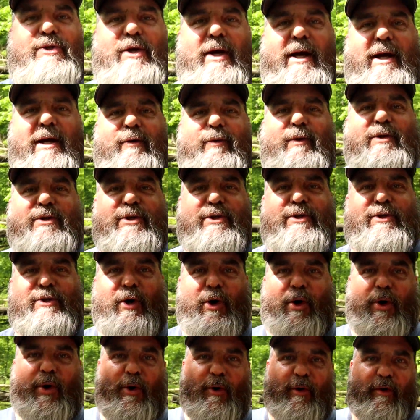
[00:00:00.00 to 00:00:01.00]
sank when she
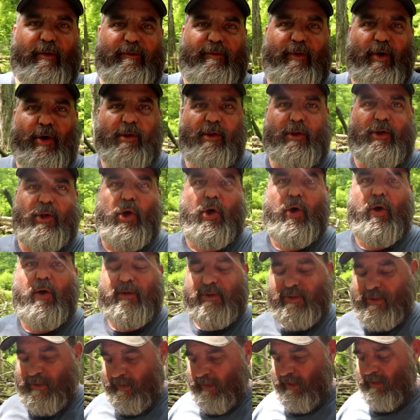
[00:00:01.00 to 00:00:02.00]
saw all the fallen
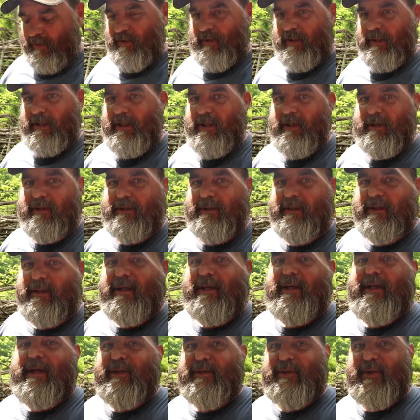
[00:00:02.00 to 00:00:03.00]
logs and that's the hint.
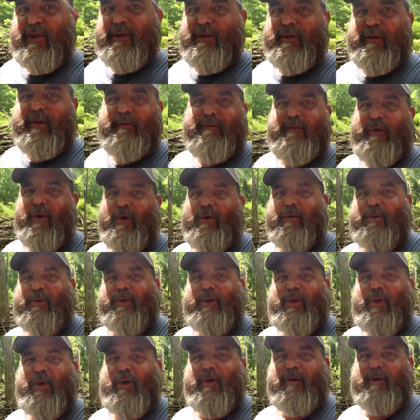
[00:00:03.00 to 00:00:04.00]
It's under a
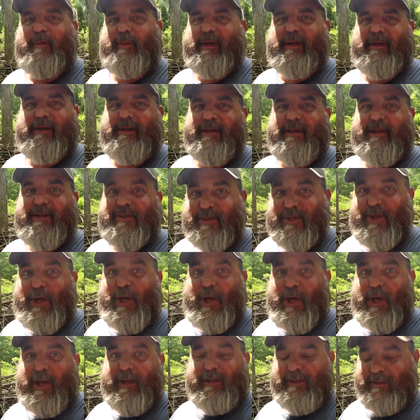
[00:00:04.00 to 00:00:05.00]
fallen log but it's
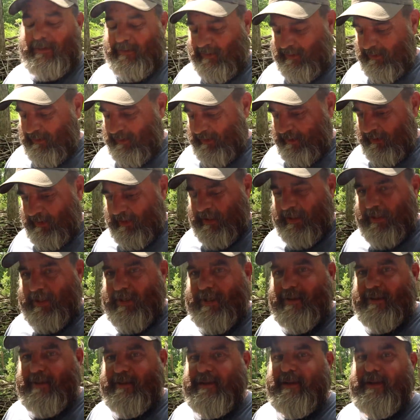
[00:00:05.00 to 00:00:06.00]
not.
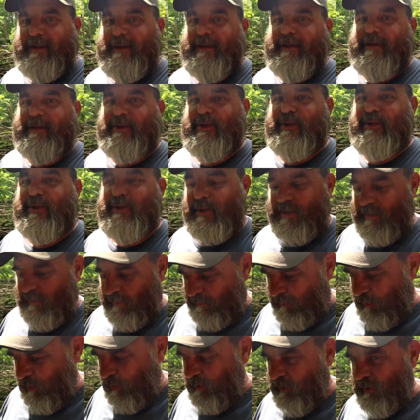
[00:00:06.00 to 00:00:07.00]
And uh, she said it
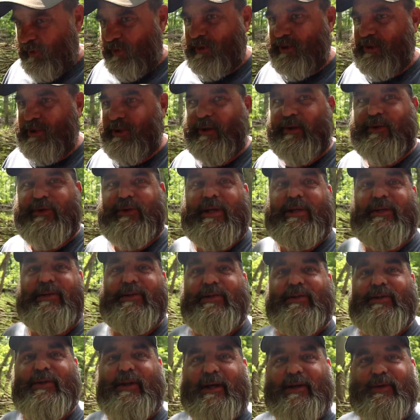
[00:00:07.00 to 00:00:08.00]
followed her
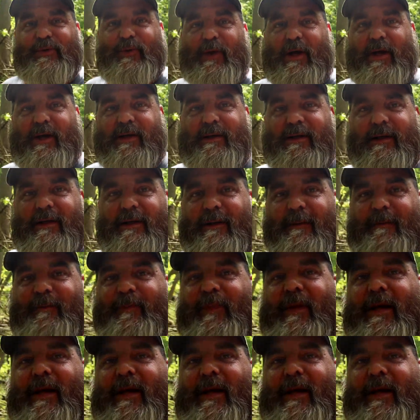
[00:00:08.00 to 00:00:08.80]
geosenses and that's what I did.